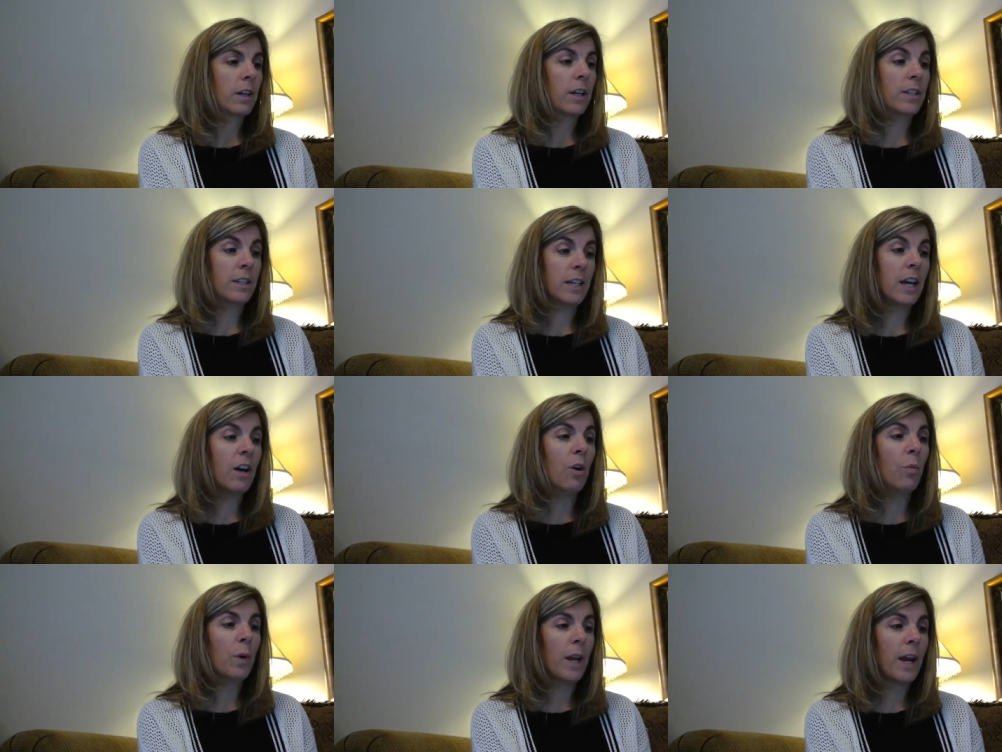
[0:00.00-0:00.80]

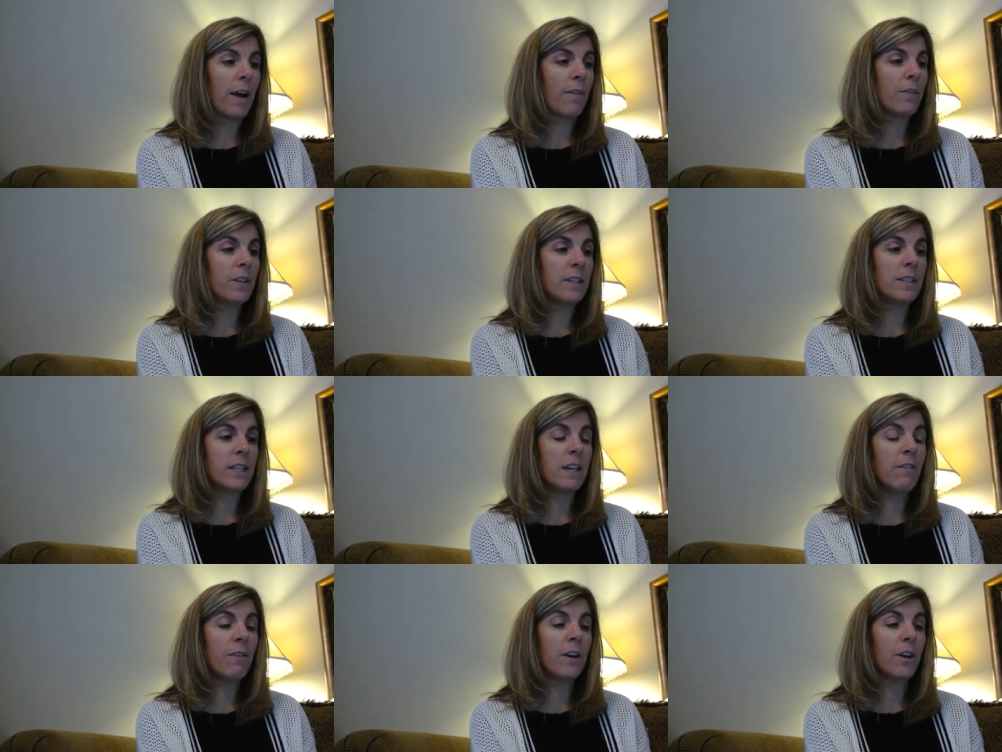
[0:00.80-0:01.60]
Until we have the
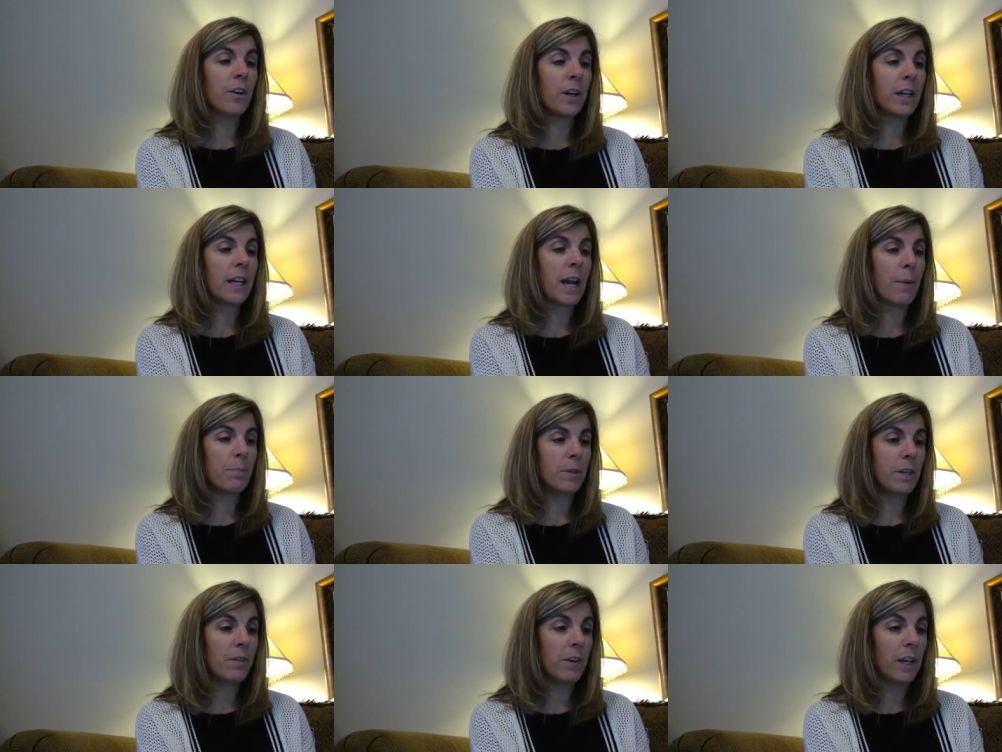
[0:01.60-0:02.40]
seafarer in
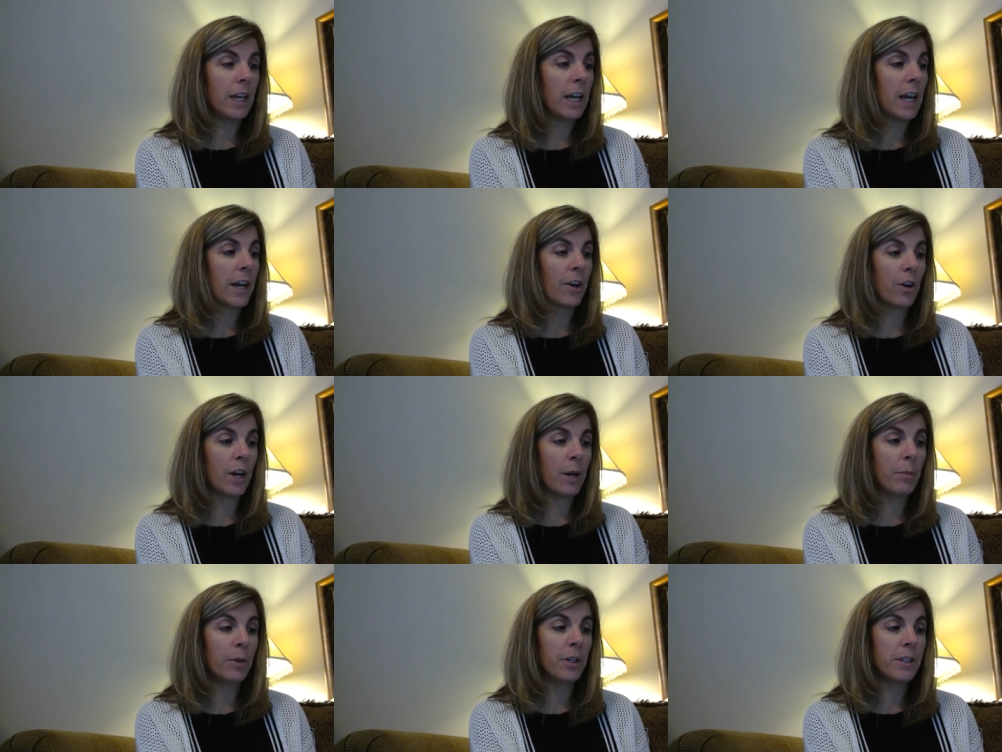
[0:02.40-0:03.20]
captivity and are
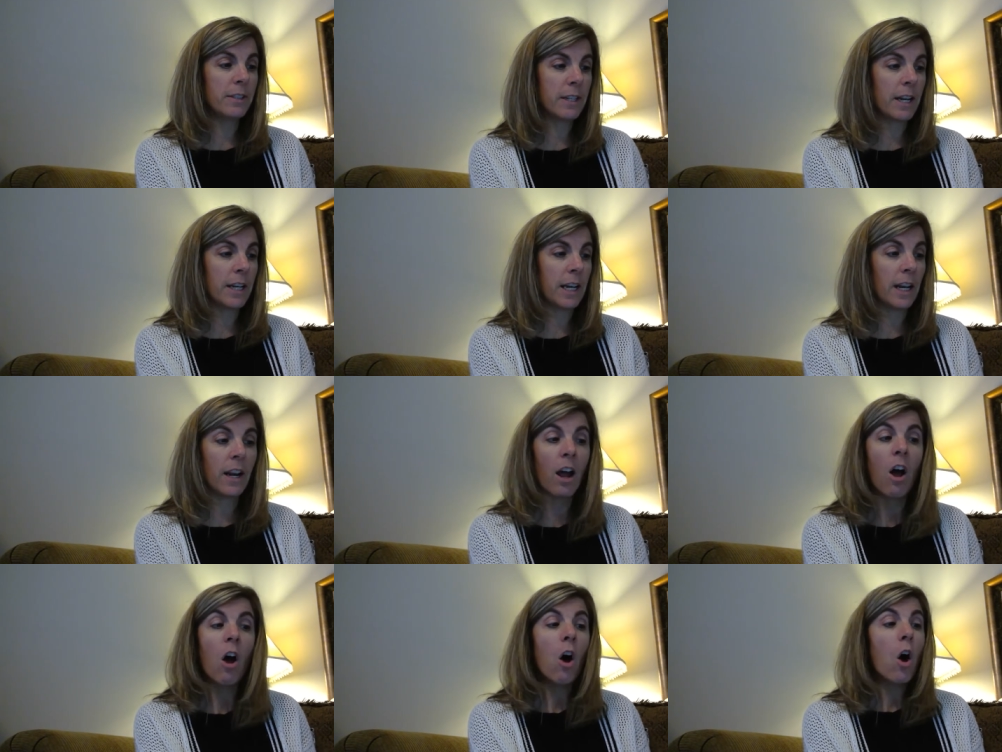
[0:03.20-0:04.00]
able to study it,
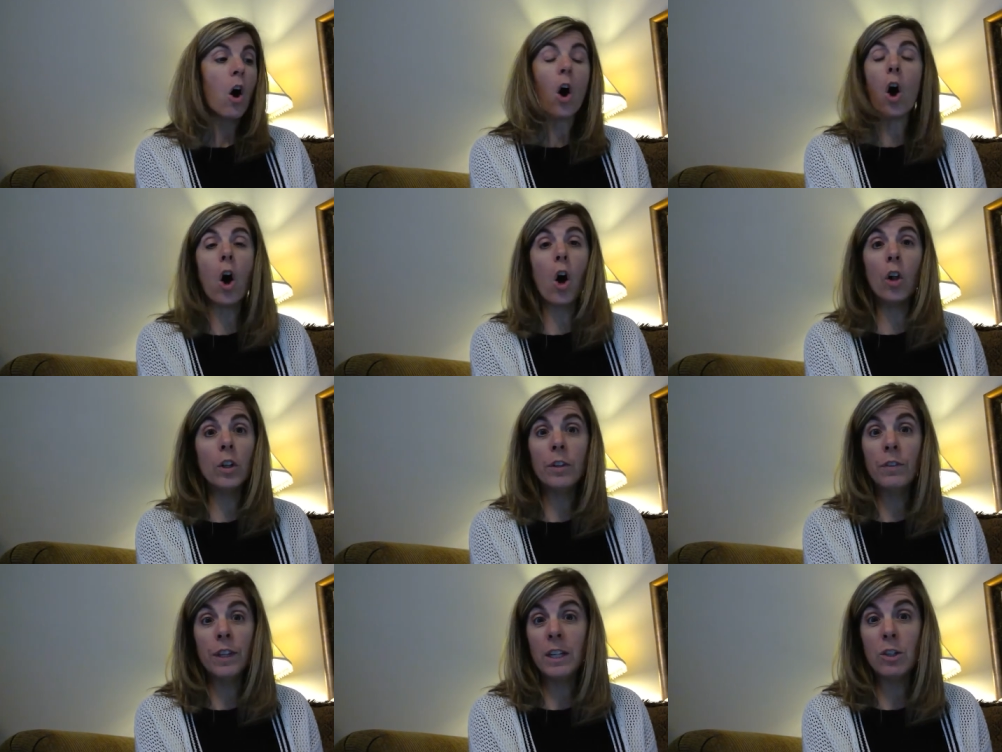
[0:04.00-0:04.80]
all
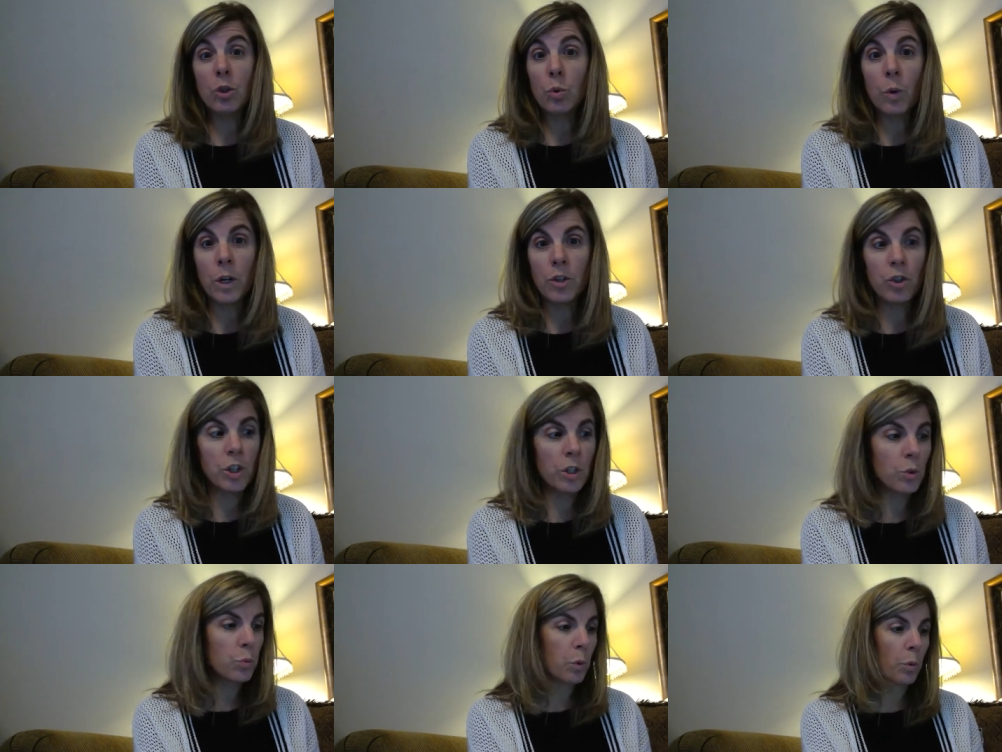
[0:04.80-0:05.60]
of these
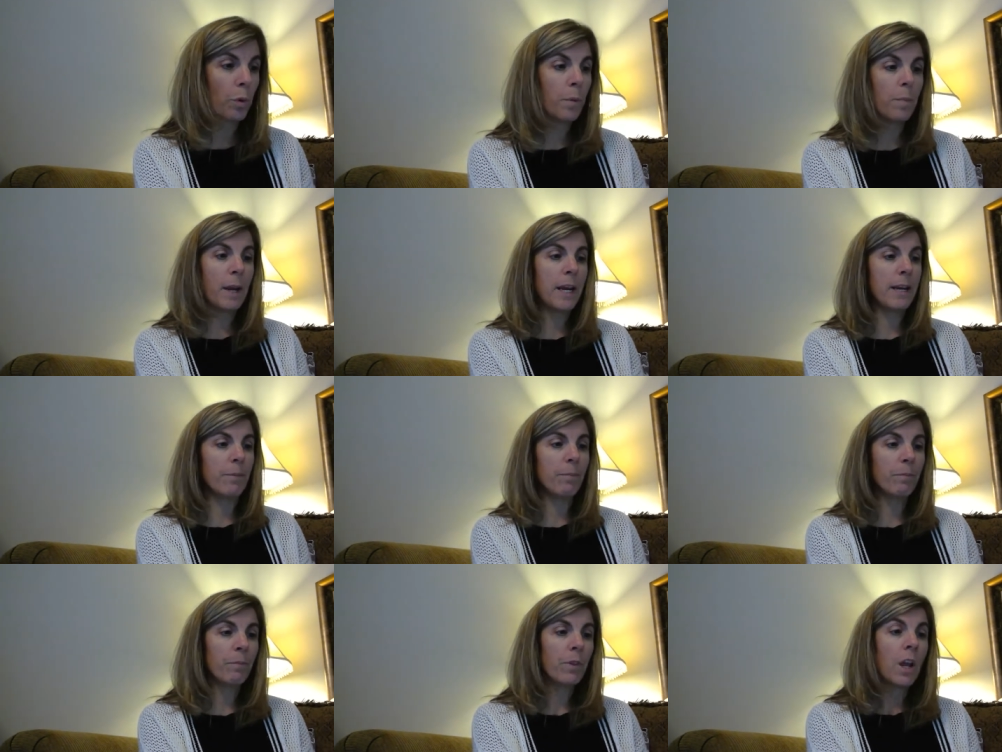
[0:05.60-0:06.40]
questions will
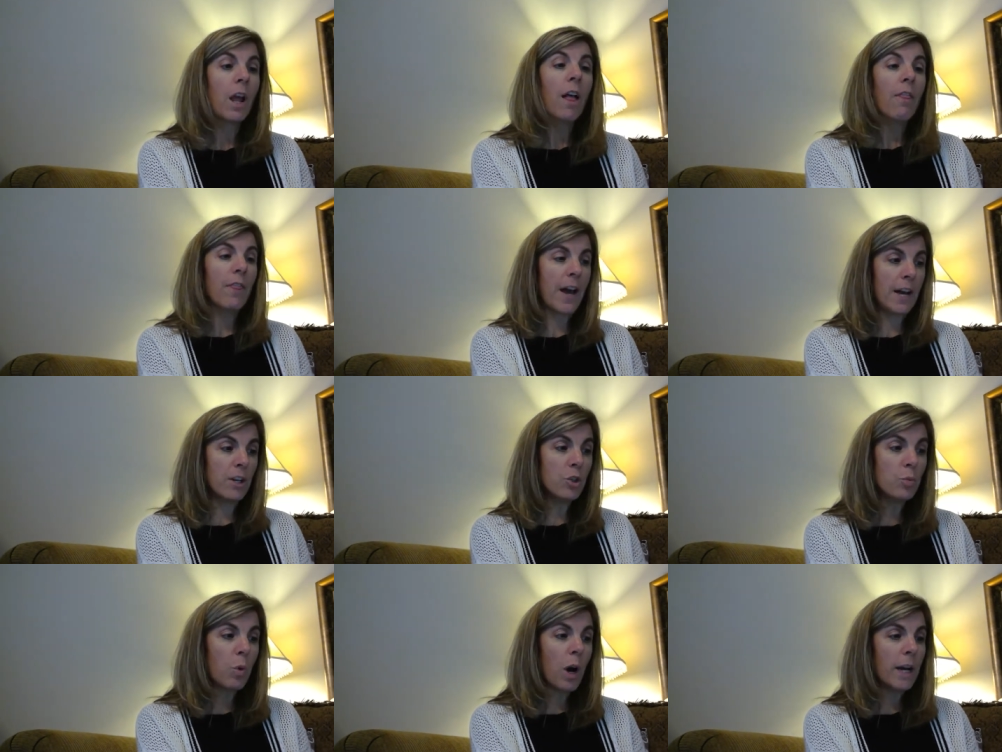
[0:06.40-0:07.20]
remain. That
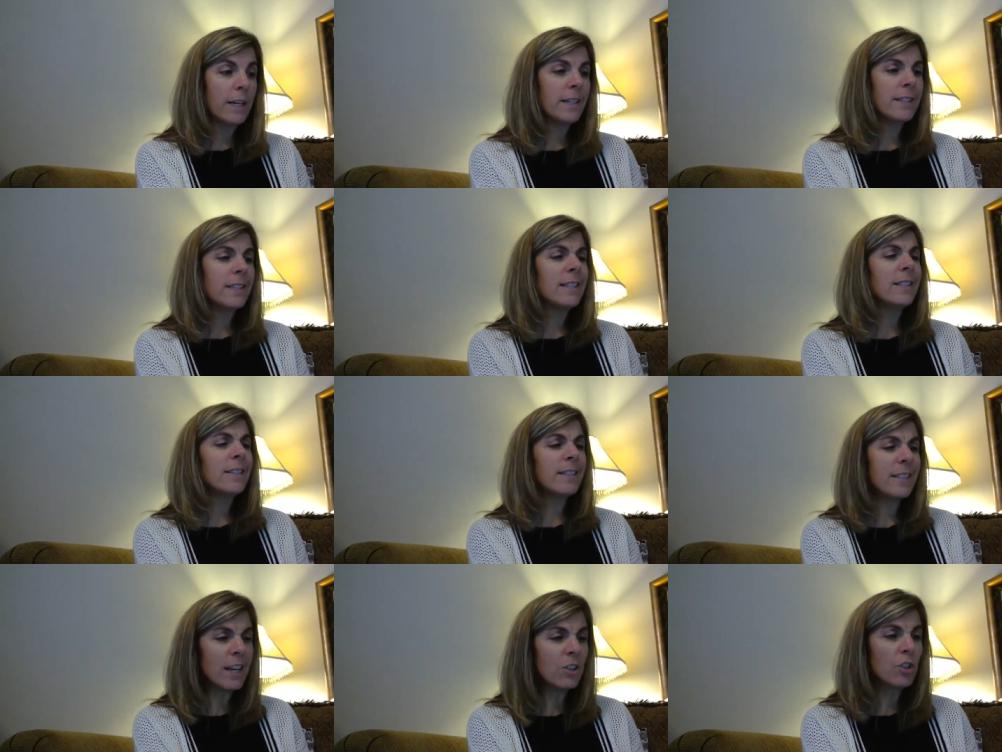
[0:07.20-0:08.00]
is why it is
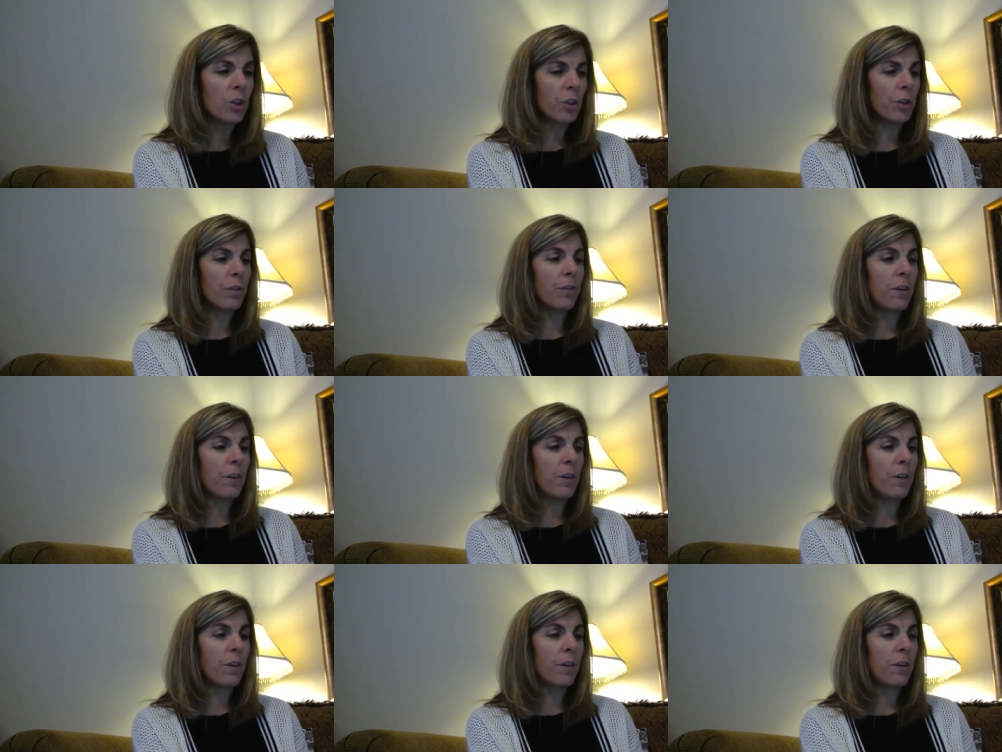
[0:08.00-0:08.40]
essential to